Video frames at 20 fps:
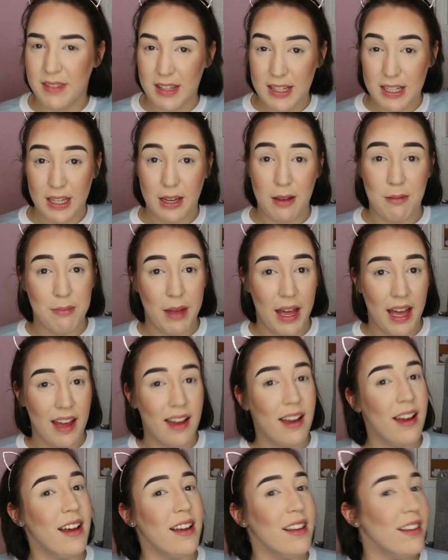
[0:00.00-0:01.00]
to
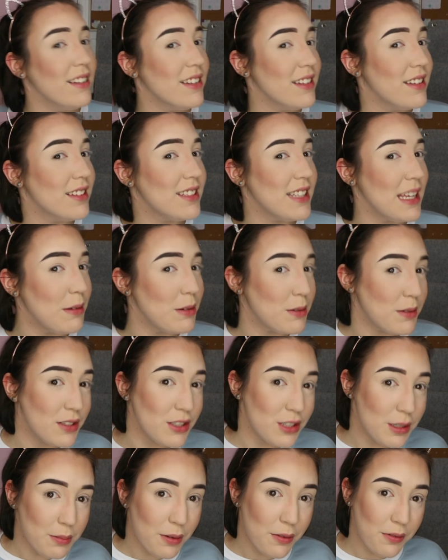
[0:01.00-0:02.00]
compare and see which
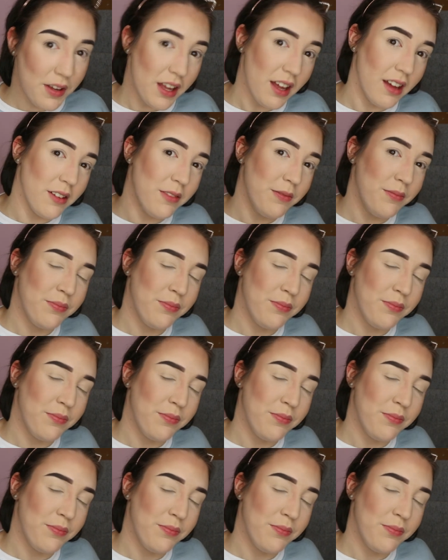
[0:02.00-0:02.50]
ones you prefer.